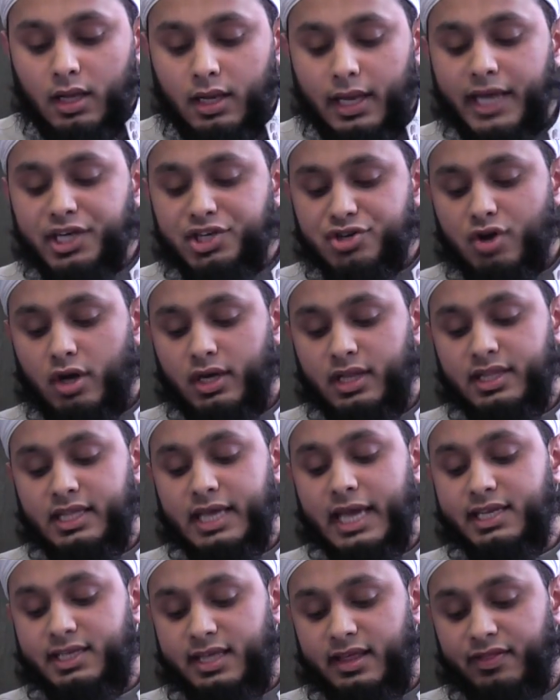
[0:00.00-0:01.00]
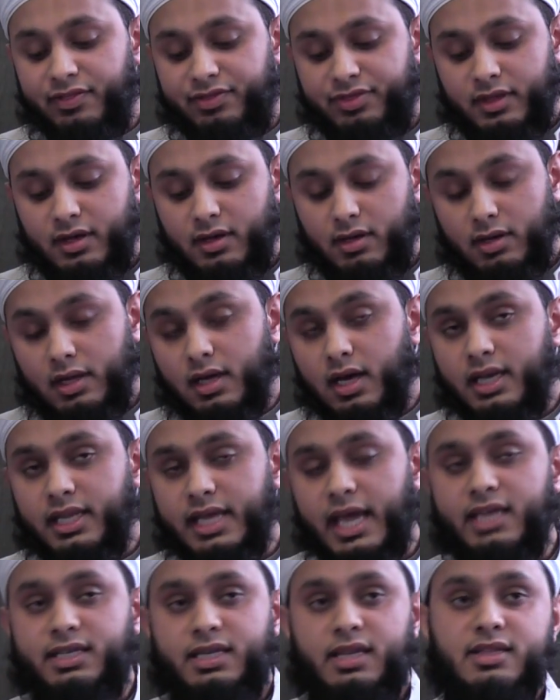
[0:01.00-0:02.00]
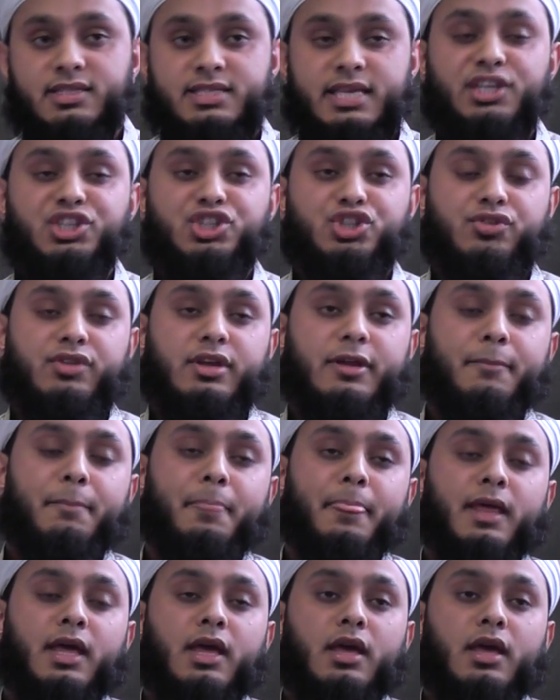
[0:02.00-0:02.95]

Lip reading: Later on in the early 18th century,